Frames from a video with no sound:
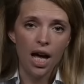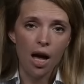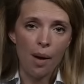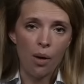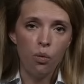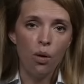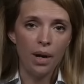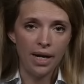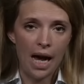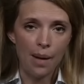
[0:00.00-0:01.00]
about what
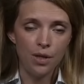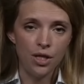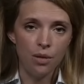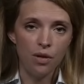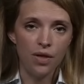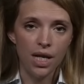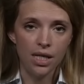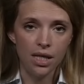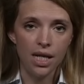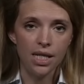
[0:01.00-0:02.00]
might happen to them if they
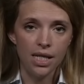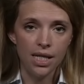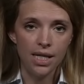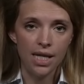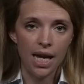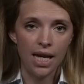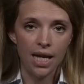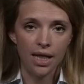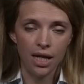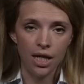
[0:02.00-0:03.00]
decided to stay
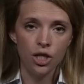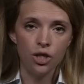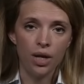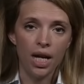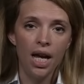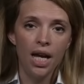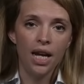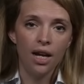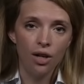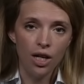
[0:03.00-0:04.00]
in the country.
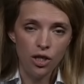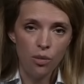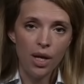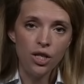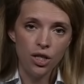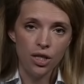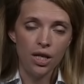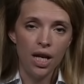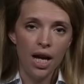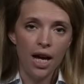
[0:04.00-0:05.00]
Now, as you
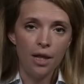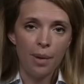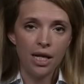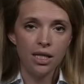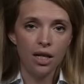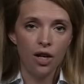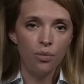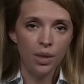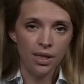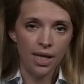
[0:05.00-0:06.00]
mentioned, the Pakistan
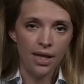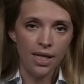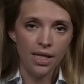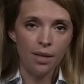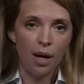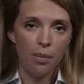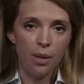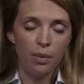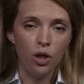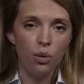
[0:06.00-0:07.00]
government has said this is about
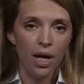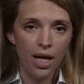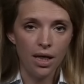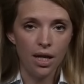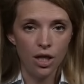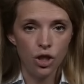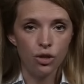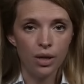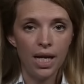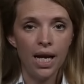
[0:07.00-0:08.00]
people who were in the
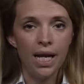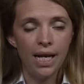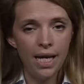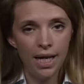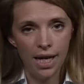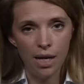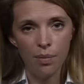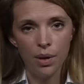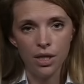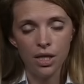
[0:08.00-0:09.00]
country illegally,
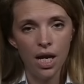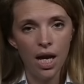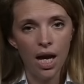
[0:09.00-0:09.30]
but